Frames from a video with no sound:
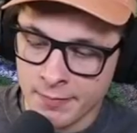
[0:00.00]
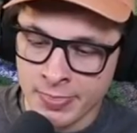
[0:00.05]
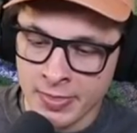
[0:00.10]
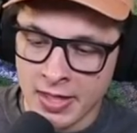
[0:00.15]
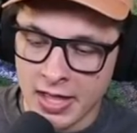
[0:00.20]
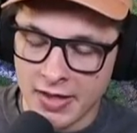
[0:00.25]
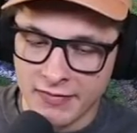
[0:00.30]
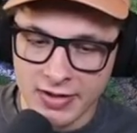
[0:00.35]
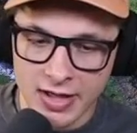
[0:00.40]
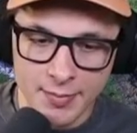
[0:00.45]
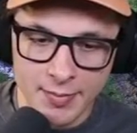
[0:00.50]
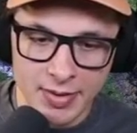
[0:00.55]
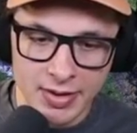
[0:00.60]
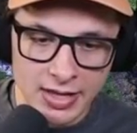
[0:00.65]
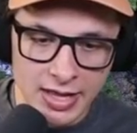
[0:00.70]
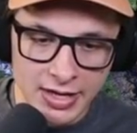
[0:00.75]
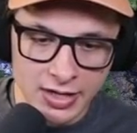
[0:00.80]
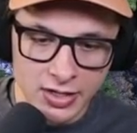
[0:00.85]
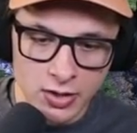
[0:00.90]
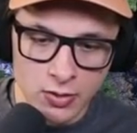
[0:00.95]
I've got my
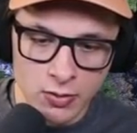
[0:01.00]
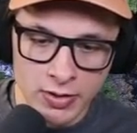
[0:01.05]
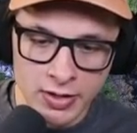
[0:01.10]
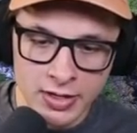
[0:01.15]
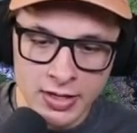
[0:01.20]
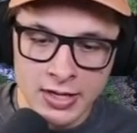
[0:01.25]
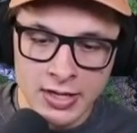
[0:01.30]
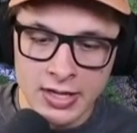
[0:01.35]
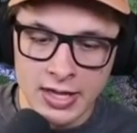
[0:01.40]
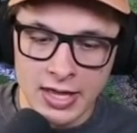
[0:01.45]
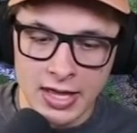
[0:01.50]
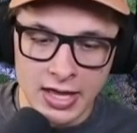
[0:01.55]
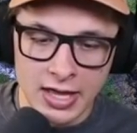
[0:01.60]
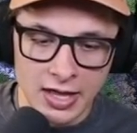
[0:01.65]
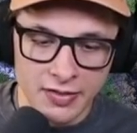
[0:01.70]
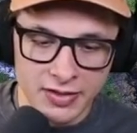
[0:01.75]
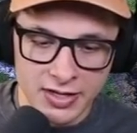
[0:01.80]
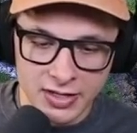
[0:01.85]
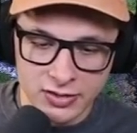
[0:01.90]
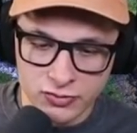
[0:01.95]
guy going.
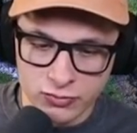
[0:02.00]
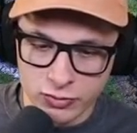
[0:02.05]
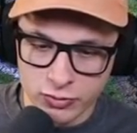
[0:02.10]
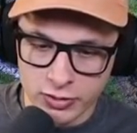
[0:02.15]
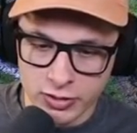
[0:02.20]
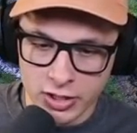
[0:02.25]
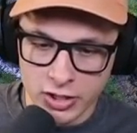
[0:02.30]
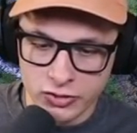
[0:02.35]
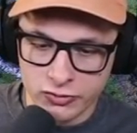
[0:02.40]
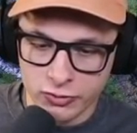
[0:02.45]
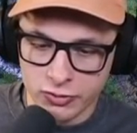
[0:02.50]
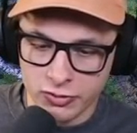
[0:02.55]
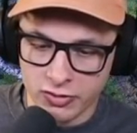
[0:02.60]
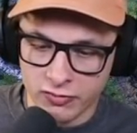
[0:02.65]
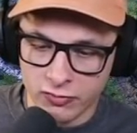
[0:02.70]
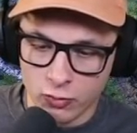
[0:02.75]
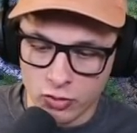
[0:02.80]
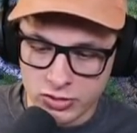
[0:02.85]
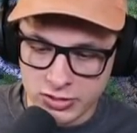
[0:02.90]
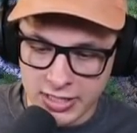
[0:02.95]
He drew the
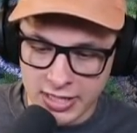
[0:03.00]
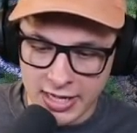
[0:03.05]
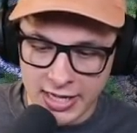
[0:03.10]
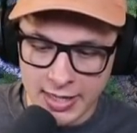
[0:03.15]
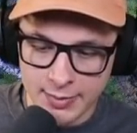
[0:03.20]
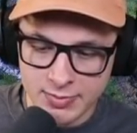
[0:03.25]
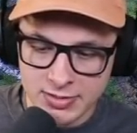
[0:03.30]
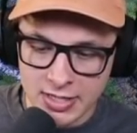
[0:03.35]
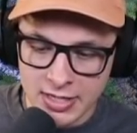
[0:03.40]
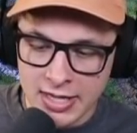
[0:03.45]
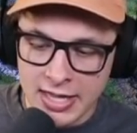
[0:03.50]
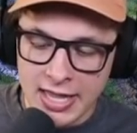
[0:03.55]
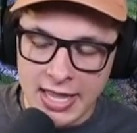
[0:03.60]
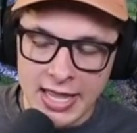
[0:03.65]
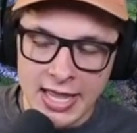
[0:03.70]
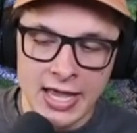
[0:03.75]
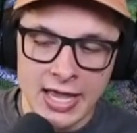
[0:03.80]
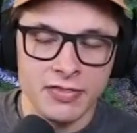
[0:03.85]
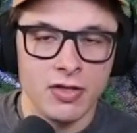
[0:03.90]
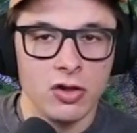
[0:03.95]
4 times,
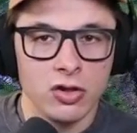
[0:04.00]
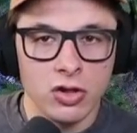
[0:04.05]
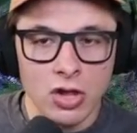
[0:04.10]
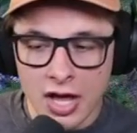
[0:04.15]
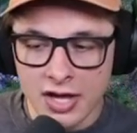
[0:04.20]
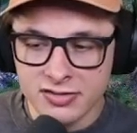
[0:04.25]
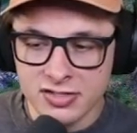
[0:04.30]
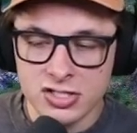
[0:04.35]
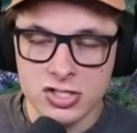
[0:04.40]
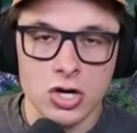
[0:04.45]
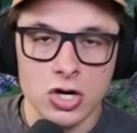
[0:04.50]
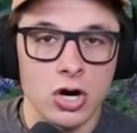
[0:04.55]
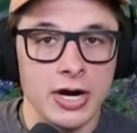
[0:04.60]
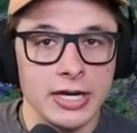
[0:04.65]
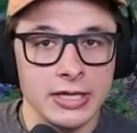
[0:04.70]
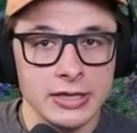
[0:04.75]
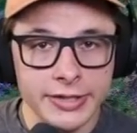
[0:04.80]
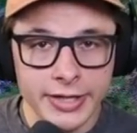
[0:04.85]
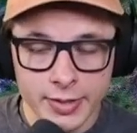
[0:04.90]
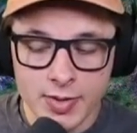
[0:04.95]
and the losses are a
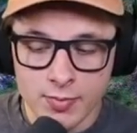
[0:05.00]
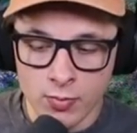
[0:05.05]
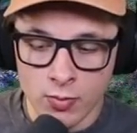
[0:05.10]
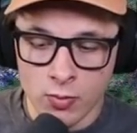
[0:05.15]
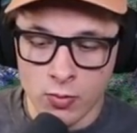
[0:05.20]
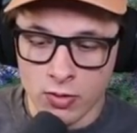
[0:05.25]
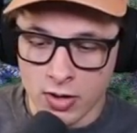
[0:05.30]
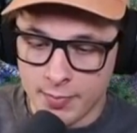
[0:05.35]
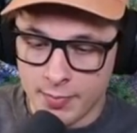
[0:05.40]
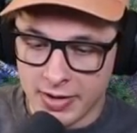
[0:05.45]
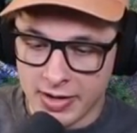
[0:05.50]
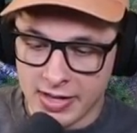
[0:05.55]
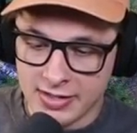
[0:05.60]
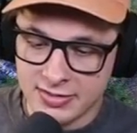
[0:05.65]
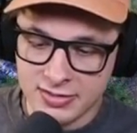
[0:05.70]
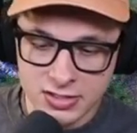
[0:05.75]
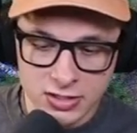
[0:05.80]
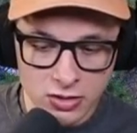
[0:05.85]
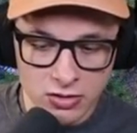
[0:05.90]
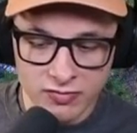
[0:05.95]
little bit more, but it's
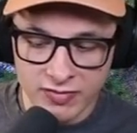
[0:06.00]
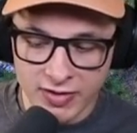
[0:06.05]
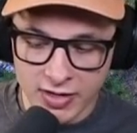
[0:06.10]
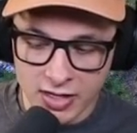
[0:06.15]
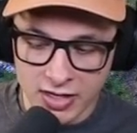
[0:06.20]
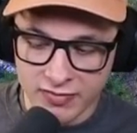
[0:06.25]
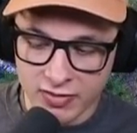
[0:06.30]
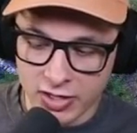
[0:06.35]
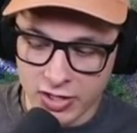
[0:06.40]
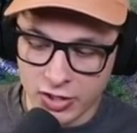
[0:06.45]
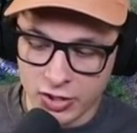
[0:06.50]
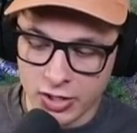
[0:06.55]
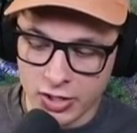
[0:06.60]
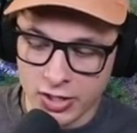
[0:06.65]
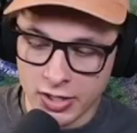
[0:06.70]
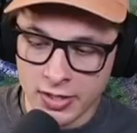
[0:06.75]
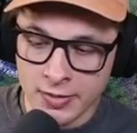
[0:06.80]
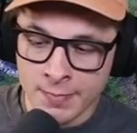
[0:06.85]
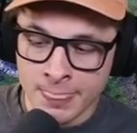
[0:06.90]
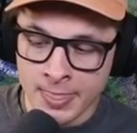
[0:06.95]
still very, very
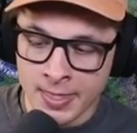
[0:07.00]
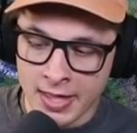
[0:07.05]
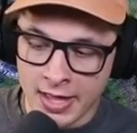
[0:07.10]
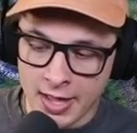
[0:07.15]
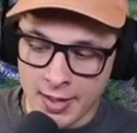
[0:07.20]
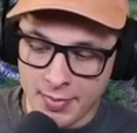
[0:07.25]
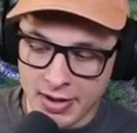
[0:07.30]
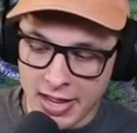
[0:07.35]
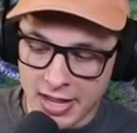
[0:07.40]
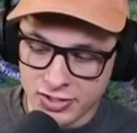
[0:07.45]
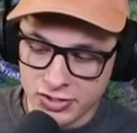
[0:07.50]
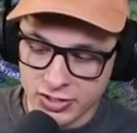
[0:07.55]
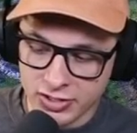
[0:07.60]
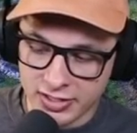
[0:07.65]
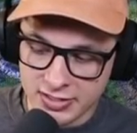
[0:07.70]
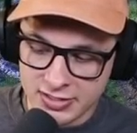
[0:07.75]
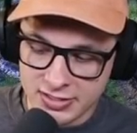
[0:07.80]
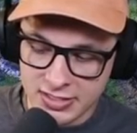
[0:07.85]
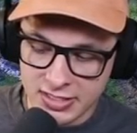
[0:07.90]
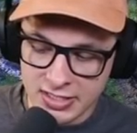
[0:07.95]
good. But as you
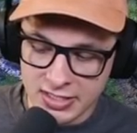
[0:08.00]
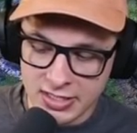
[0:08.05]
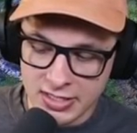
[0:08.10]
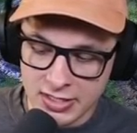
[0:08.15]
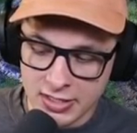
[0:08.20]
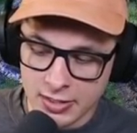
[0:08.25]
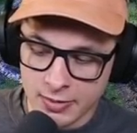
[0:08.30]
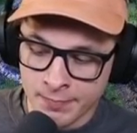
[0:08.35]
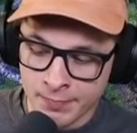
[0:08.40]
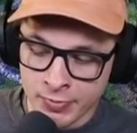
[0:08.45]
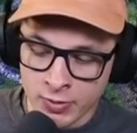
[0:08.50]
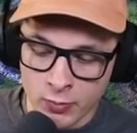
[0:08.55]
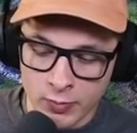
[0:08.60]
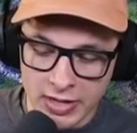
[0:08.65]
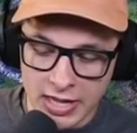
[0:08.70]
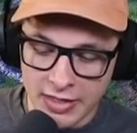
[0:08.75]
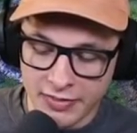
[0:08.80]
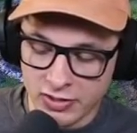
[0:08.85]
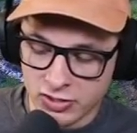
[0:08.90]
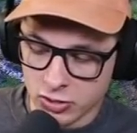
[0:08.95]
can see here, we
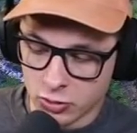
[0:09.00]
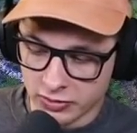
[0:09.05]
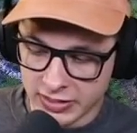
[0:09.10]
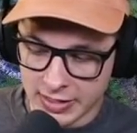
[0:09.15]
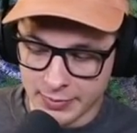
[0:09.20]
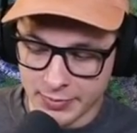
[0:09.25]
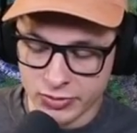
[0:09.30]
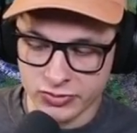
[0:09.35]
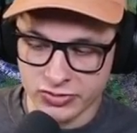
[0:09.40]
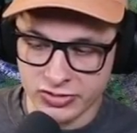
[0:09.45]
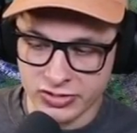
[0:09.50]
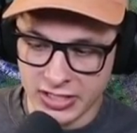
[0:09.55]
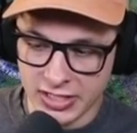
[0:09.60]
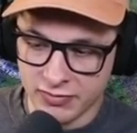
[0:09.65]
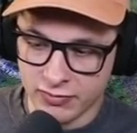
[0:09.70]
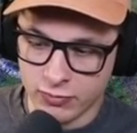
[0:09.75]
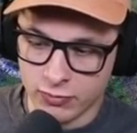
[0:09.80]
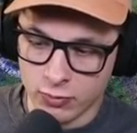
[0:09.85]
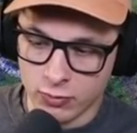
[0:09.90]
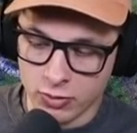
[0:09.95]
have the total damage received
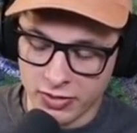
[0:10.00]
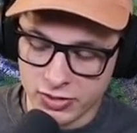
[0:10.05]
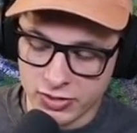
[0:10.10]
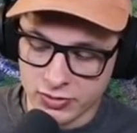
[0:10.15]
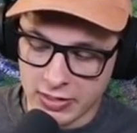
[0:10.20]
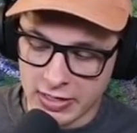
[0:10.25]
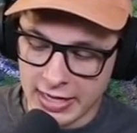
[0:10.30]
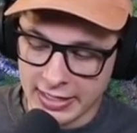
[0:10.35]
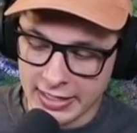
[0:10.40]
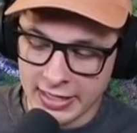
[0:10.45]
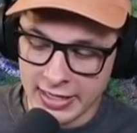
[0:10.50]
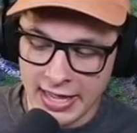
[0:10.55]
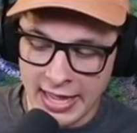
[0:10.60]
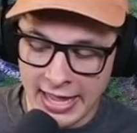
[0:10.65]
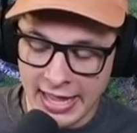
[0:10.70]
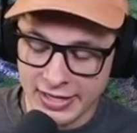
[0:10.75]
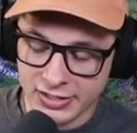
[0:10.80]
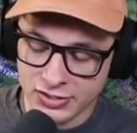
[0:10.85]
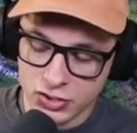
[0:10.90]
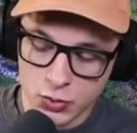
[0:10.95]
for the dragon
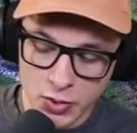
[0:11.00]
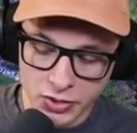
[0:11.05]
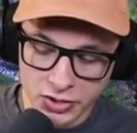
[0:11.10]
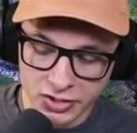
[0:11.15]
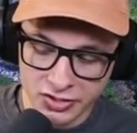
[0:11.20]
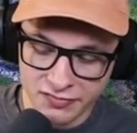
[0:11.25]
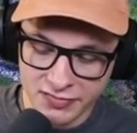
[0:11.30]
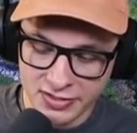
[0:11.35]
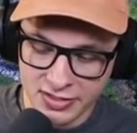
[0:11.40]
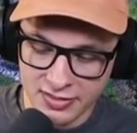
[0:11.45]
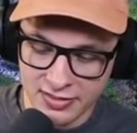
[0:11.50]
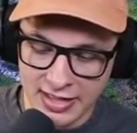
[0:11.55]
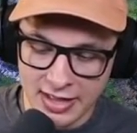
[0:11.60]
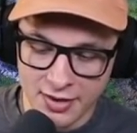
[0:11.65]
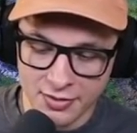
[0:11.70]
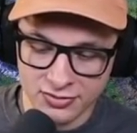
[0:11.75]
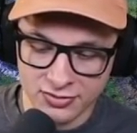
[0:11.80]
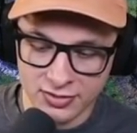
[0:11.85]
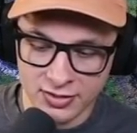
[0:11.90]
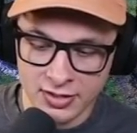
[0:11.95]
at
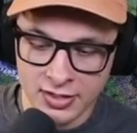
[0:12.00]
250,000,